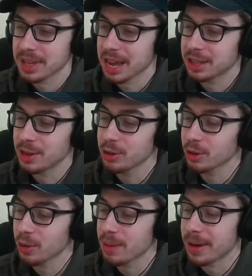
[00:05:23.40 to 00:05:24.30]
yeah, wow, toots
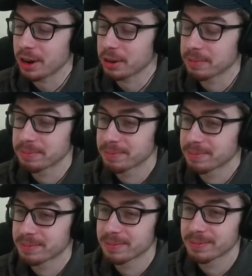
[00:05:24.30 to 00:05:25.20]
are way better. Really good
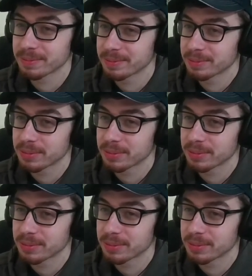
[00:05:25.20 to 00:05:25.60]
idea. And you didn't